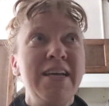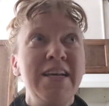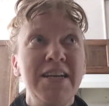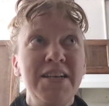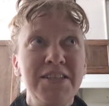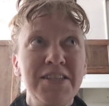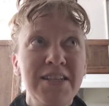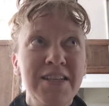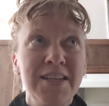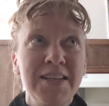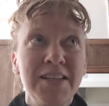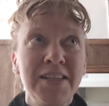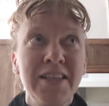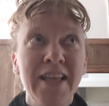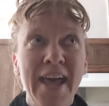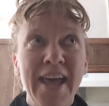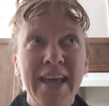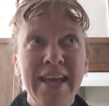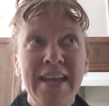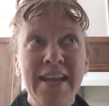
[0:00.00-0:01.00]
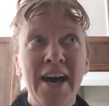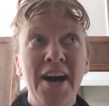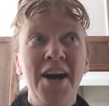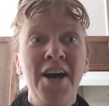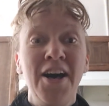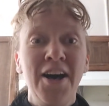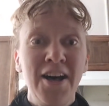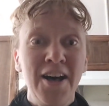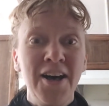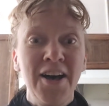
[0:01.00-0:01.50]
isn't like an
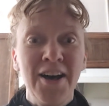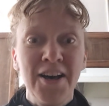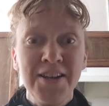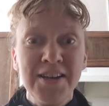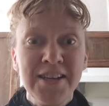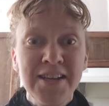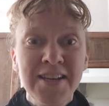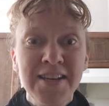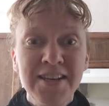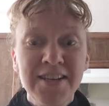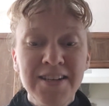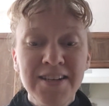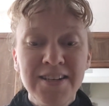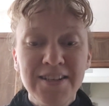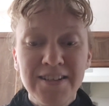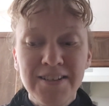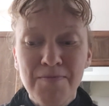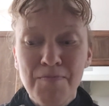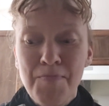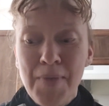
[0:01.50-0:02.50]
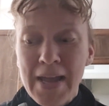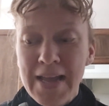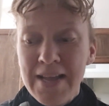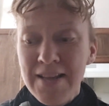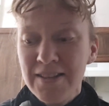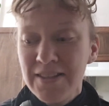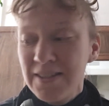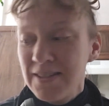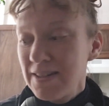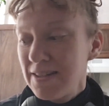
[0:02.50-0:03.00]
onion
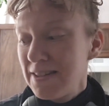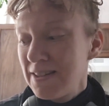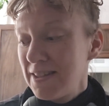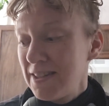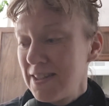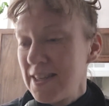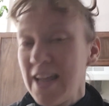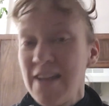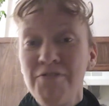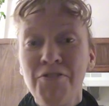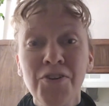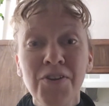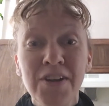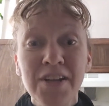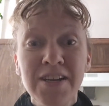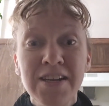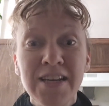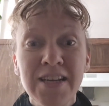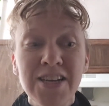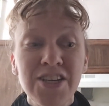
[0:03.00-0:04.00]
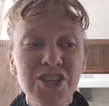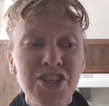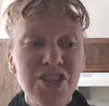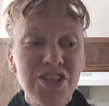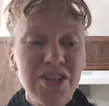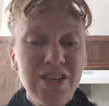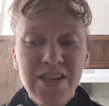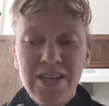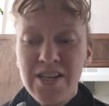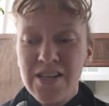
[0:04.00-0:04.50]
based savory
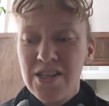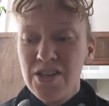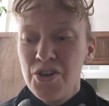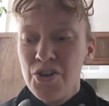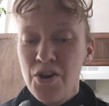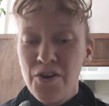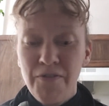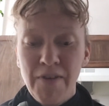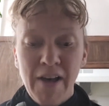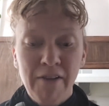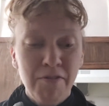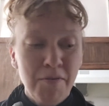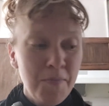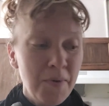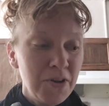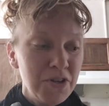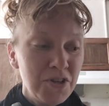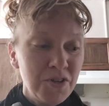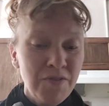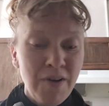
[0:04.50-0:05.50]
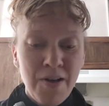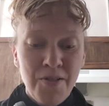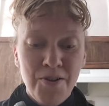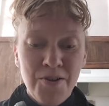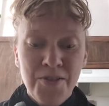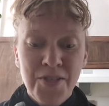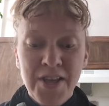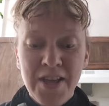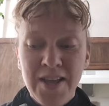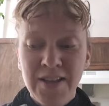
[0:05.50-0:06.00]
dish, if I have a bunch of
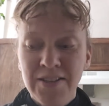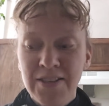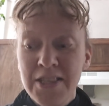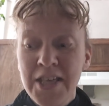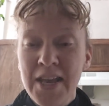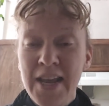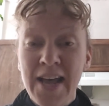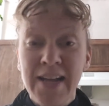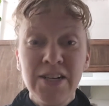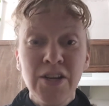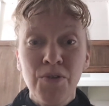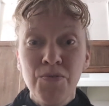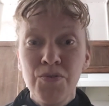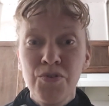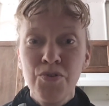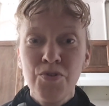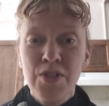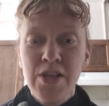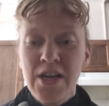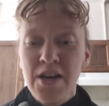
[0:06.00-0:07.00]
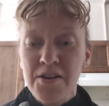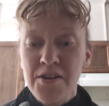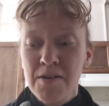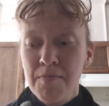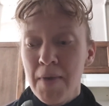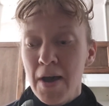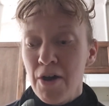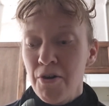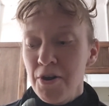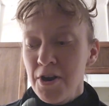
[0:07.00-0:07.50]
other things, then I don't do the
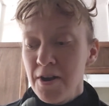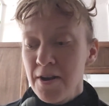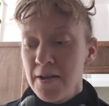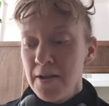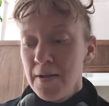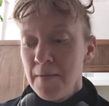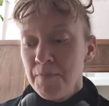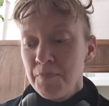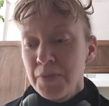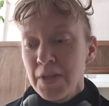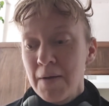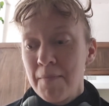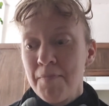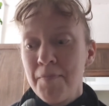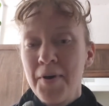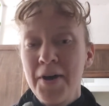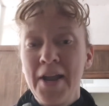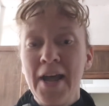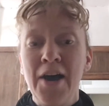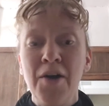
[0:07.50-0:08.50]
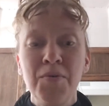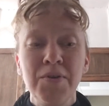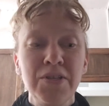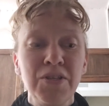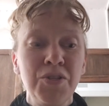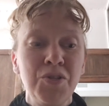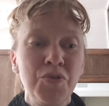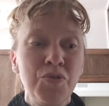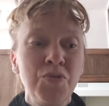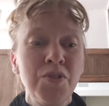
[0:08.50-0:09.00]
onion powder, but I
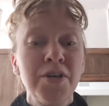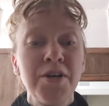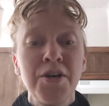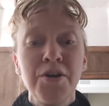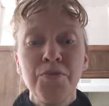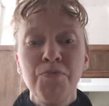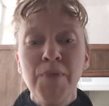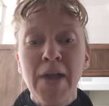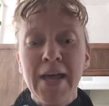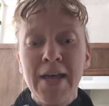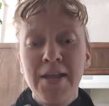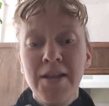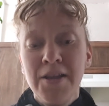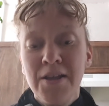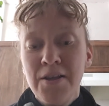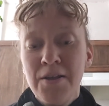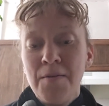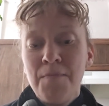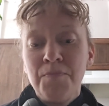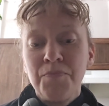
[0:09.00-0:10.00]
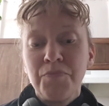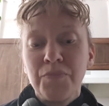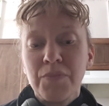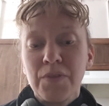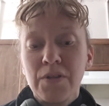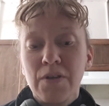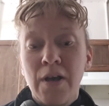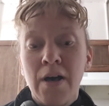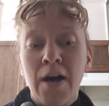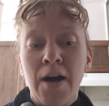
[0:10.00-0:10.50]
always do the
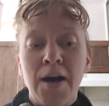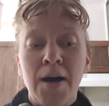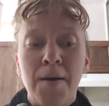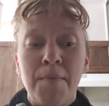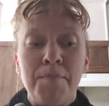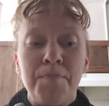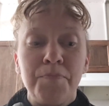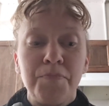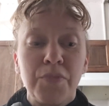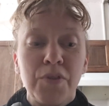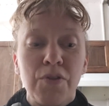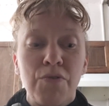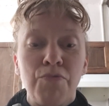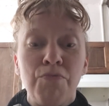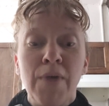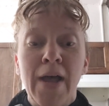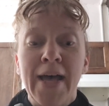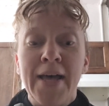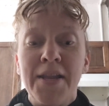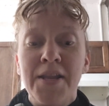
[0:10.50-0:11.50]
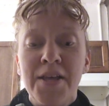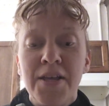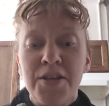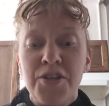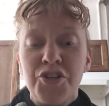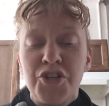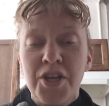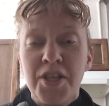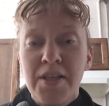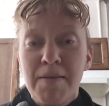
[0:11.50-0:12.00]
red
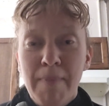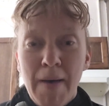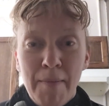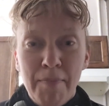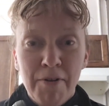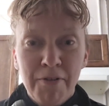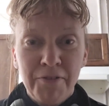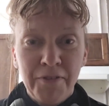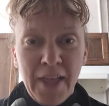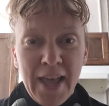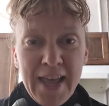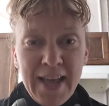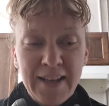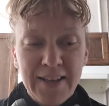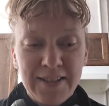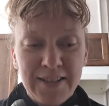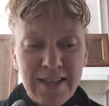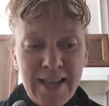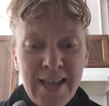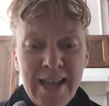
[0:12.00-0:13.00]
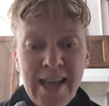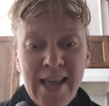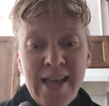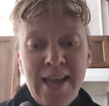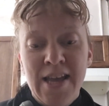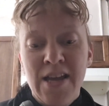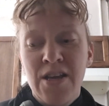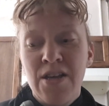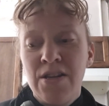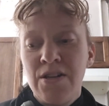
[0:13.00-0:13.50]
chili pepper flakes
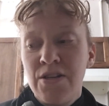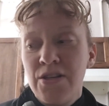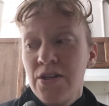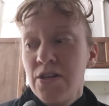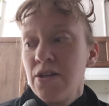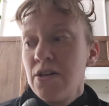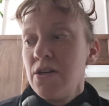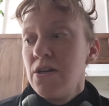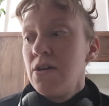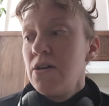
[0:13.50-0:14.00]
and